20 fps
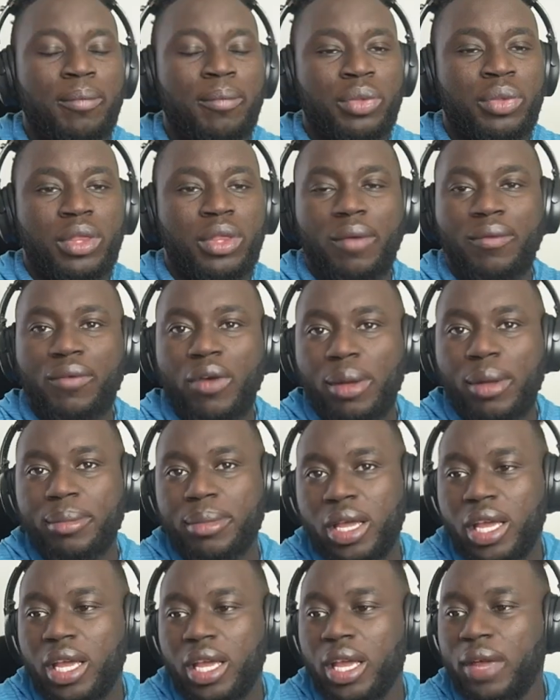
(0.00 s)
from
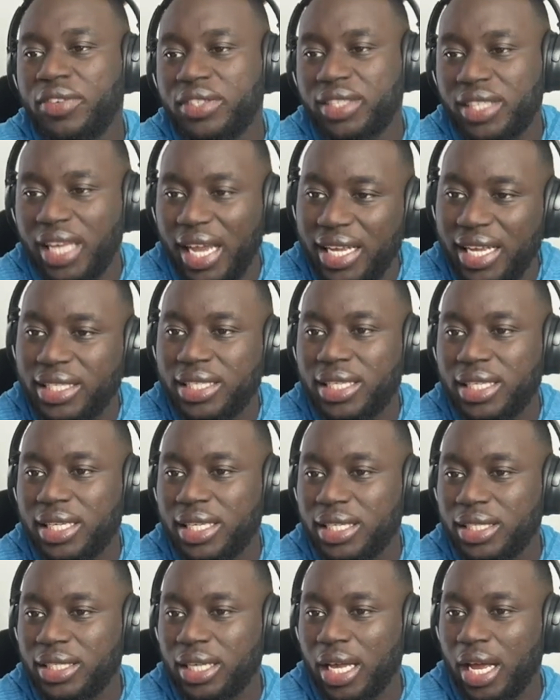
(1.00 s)
a
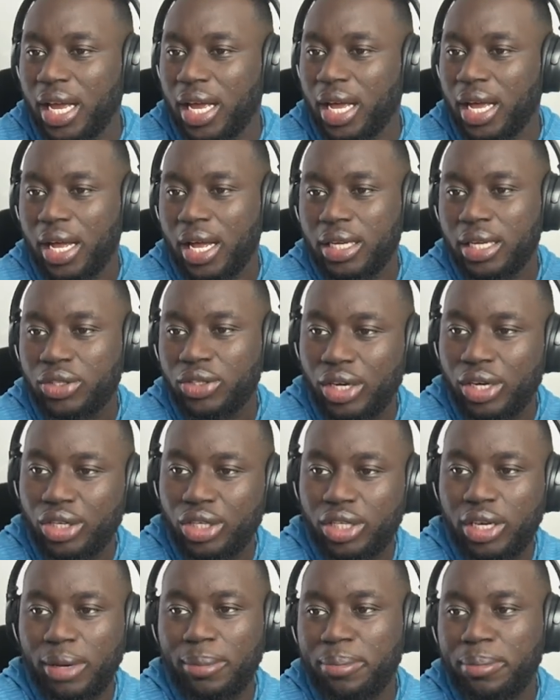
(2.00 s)
scientist trying to
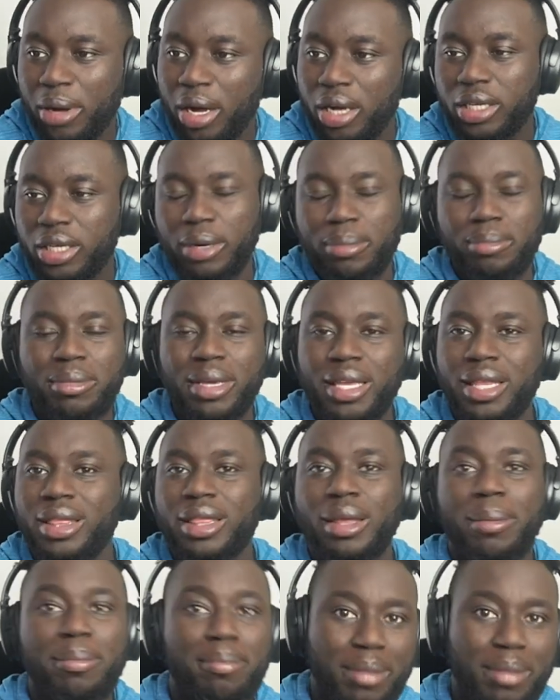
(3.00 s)
debunk the myth that
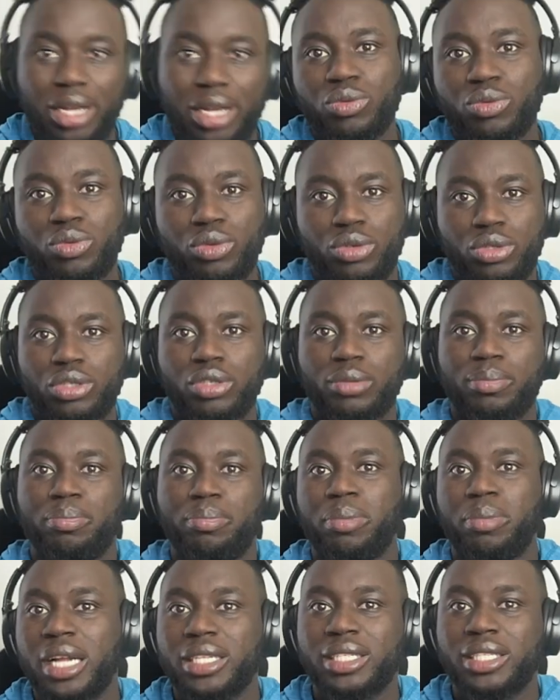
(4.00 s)
male were
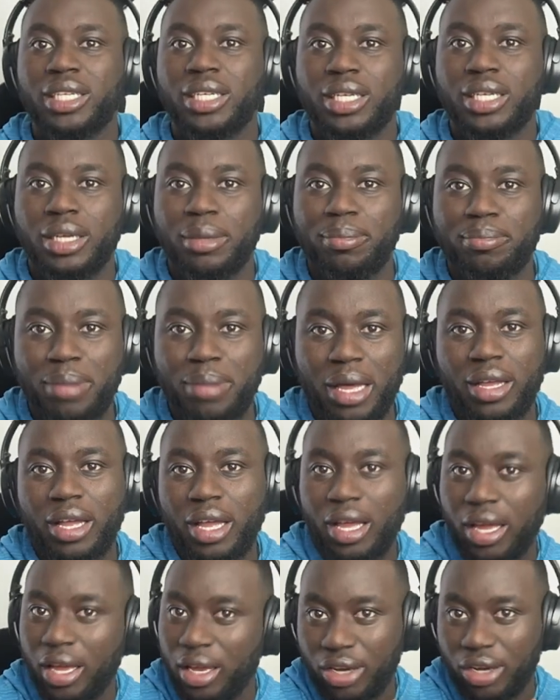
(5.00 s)
practically
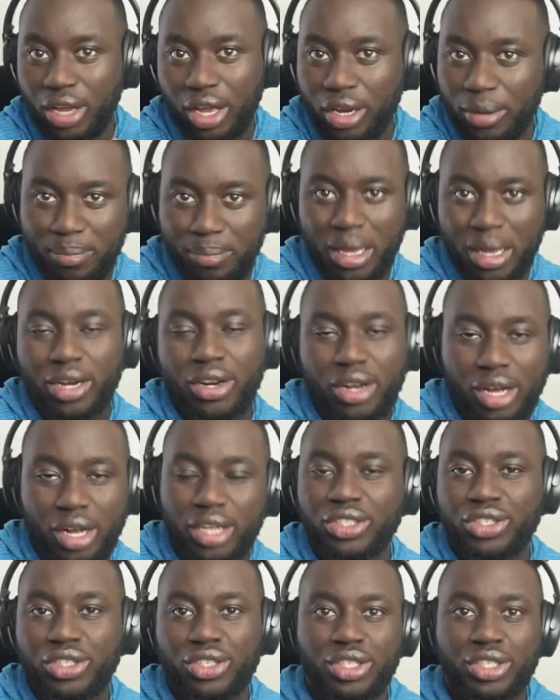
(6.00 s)
not a better
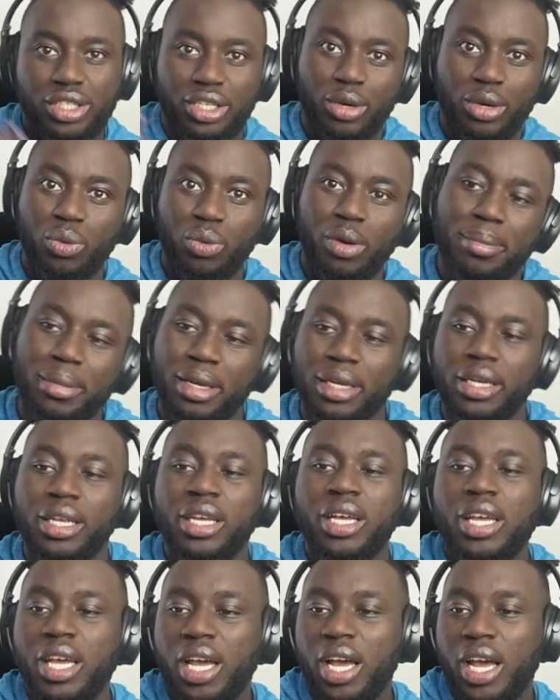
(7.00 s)
hunters than women.
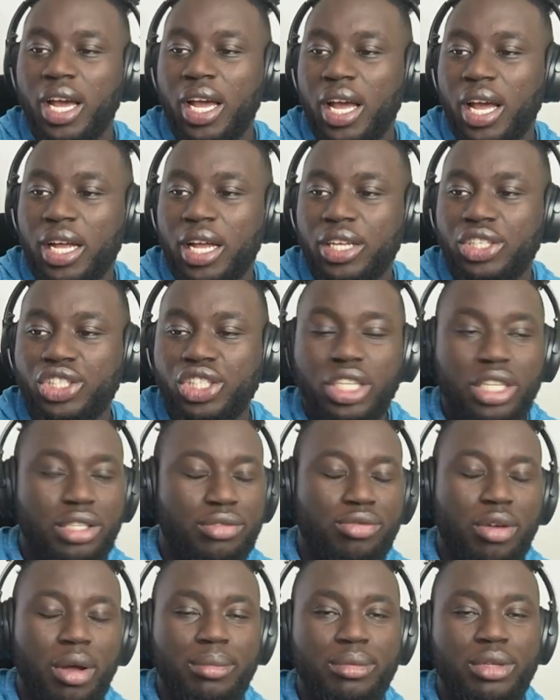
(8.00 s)
She's
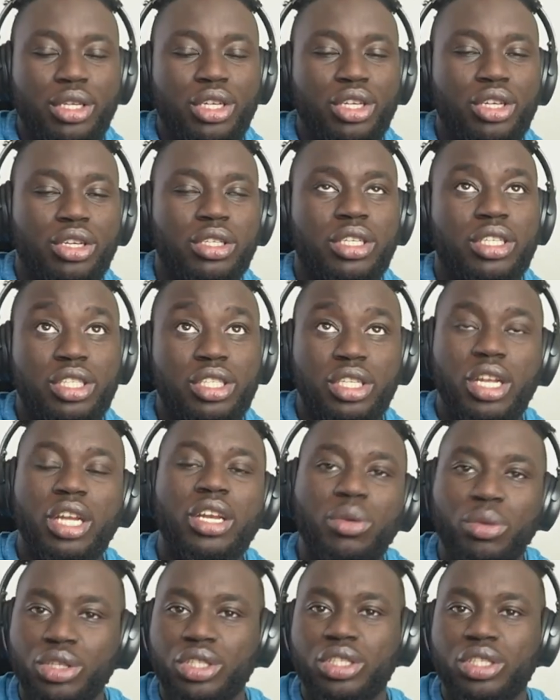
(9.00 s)
from the study
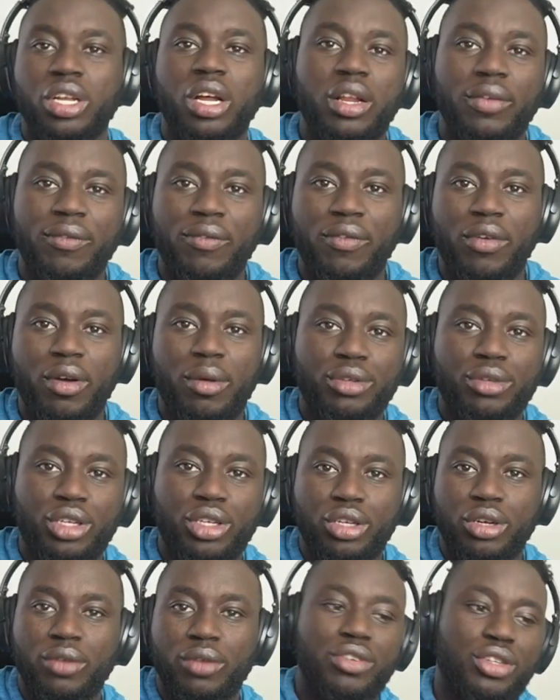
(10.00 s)
was done from the
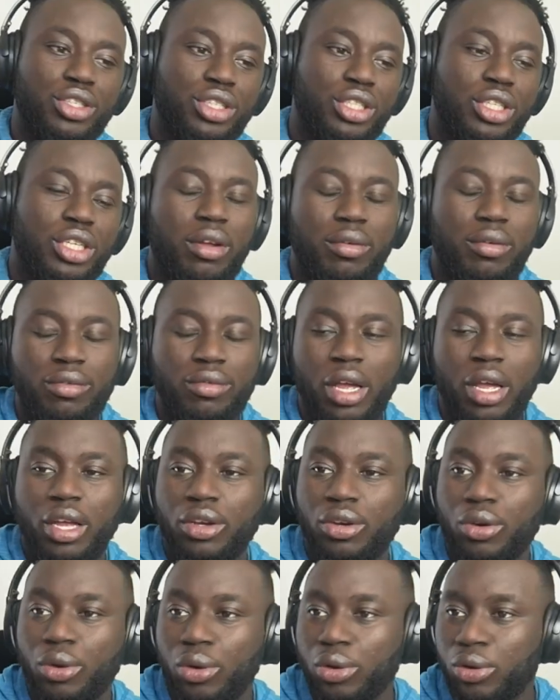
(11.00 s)
University of
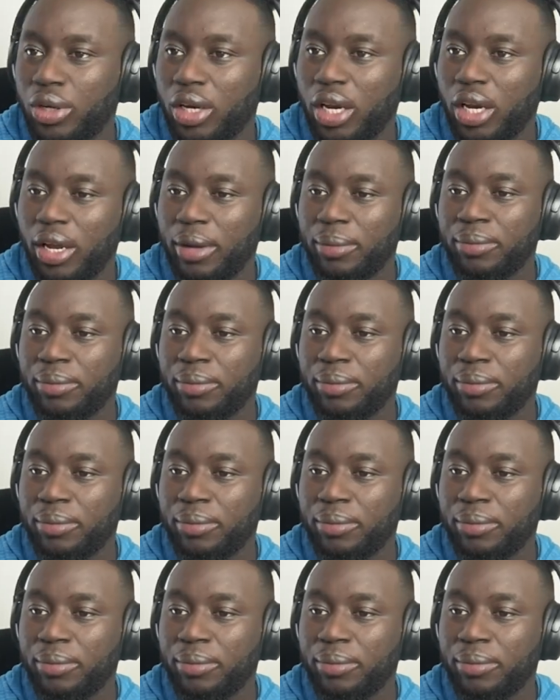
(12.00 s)
Notre Dame.